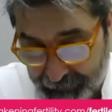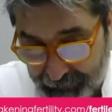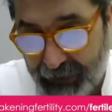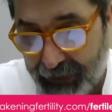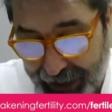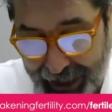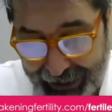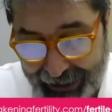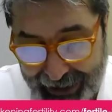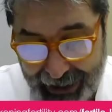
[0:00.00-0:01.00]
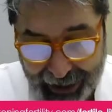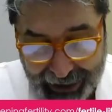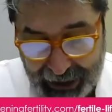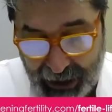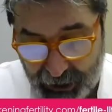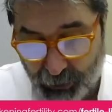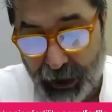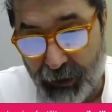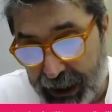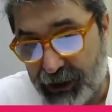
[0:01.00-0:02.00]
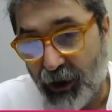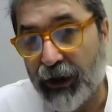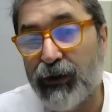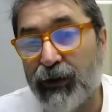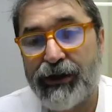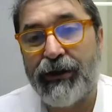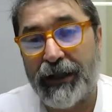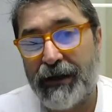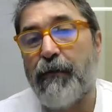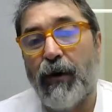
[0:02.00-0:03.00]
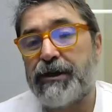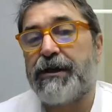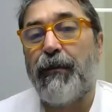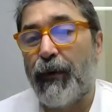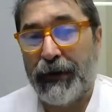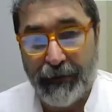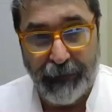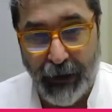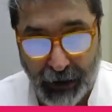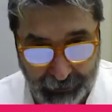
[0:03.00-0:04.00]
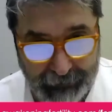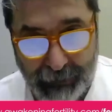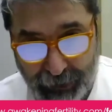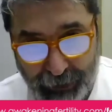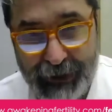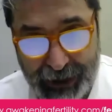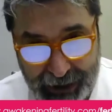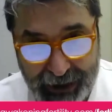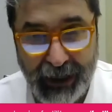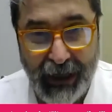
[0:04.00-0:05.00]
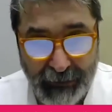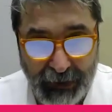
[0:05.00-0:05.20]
very likely it is when it's going to start the most important part of the process,